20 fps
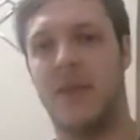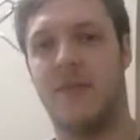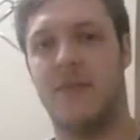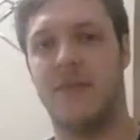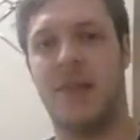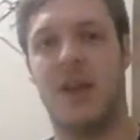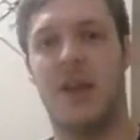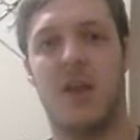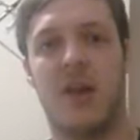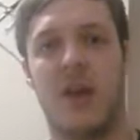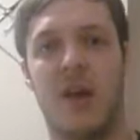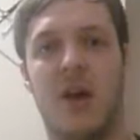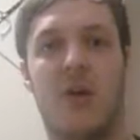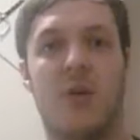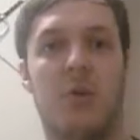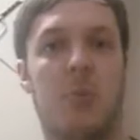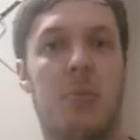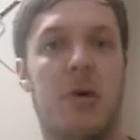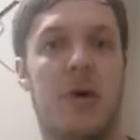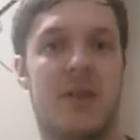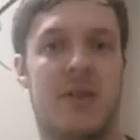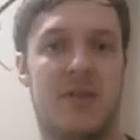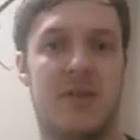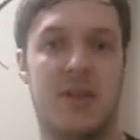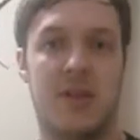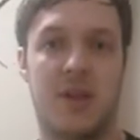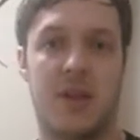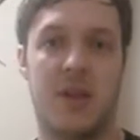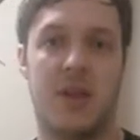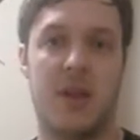have said, like, I'll put,
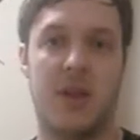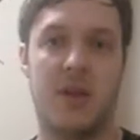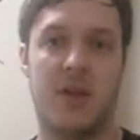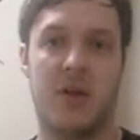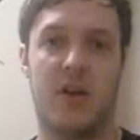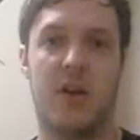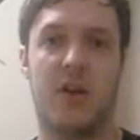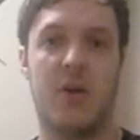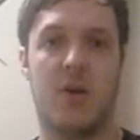you know,